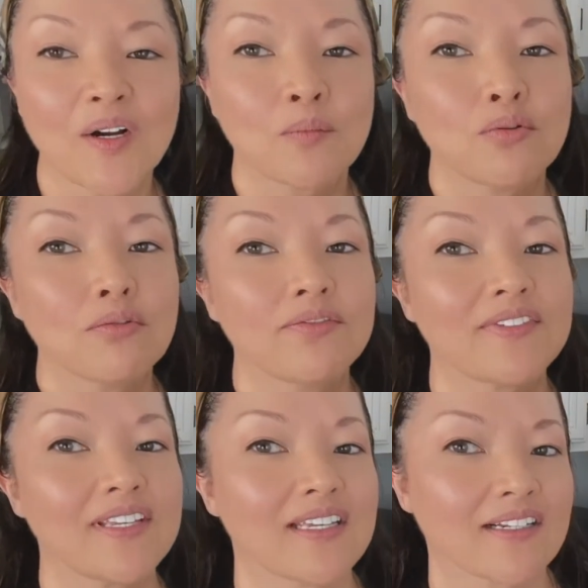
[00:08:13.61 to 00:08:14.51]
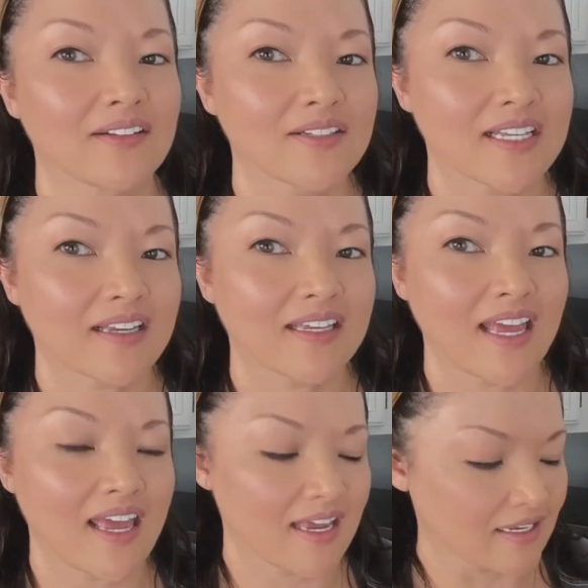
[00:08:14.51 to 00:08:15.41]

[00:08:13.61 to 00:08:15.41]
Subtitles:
poofy and it looks like a cake.